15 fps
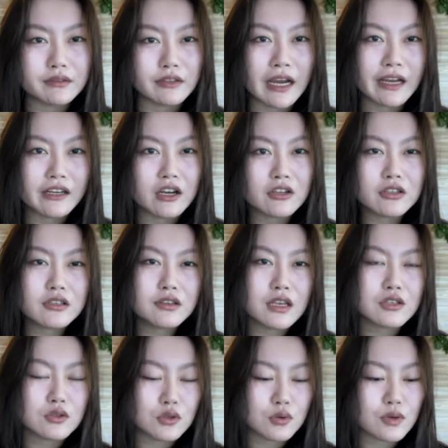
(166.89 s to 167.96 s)
right? Not just
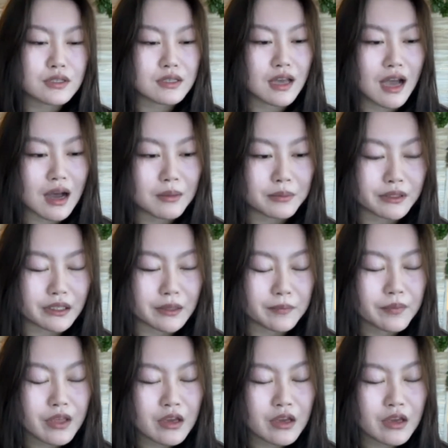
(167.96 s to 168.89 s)
as you as the applicant.